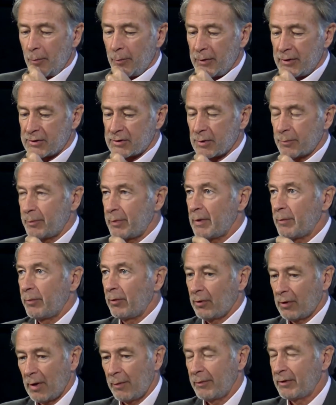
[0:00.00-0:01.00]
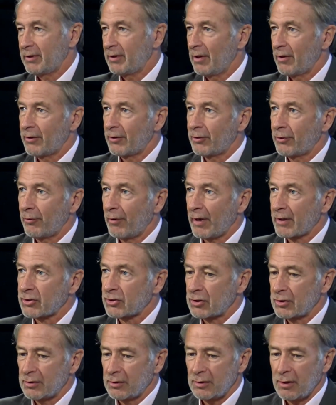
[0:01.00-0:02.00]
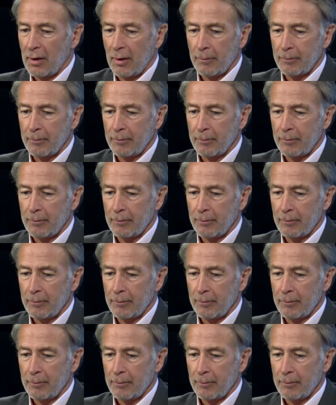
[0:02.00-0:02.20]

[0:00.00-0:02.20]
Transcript: meet some people coming the other direction,